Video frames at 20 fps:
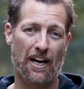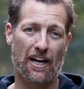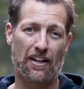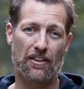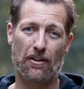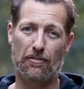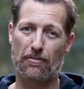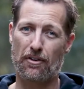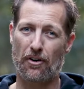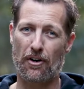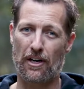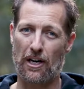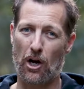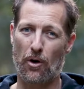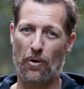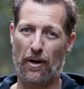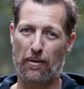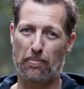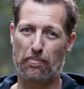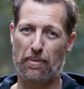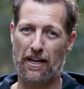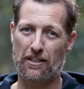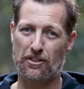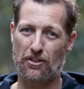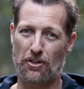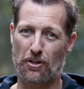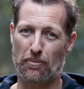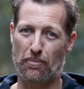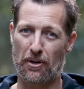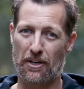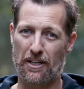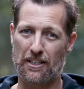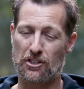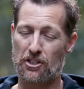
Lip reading: and they're very low impact on the body.